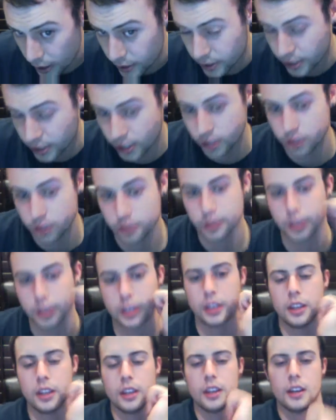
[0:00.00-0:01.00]
so
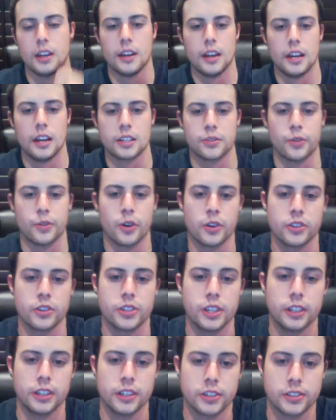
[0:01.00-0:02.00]
as far as
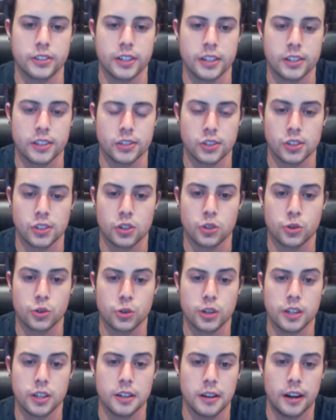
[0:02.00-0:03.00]
getting a second
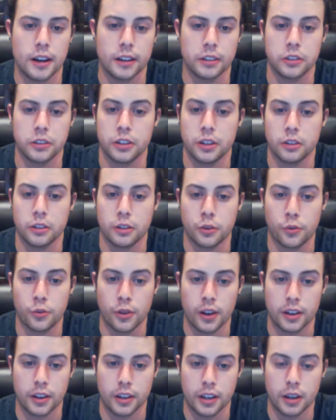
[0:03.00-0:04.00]
surgery, I don't know if
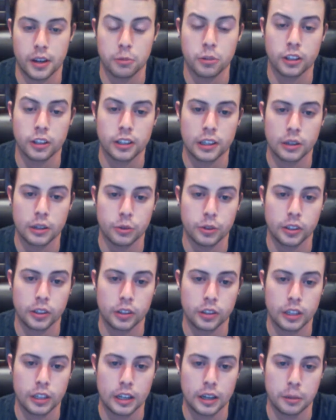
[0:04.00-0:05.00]
I am going to get one
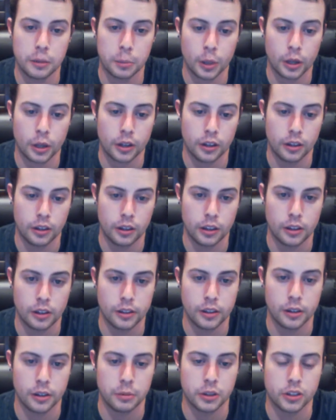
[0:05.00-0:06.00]
or not, but
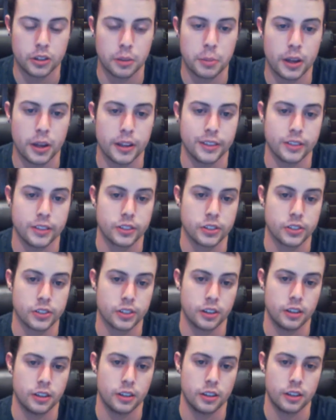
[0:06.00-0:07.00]
it depends
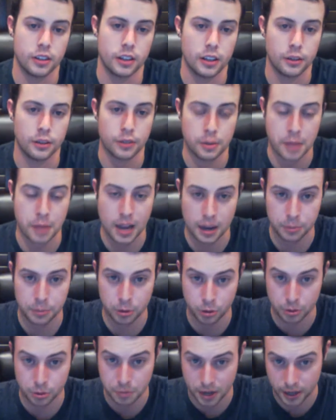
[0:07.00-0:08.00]
if I'm happy
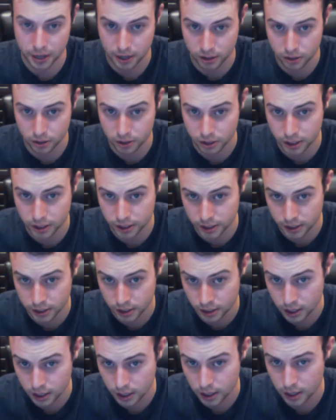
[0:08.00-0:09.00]
with my hair or not.
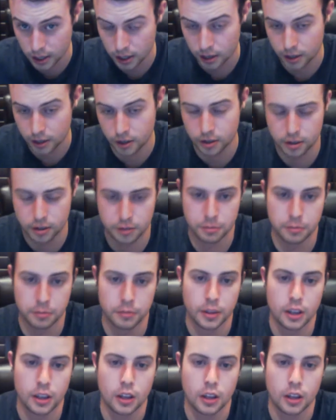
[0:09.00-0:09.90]
When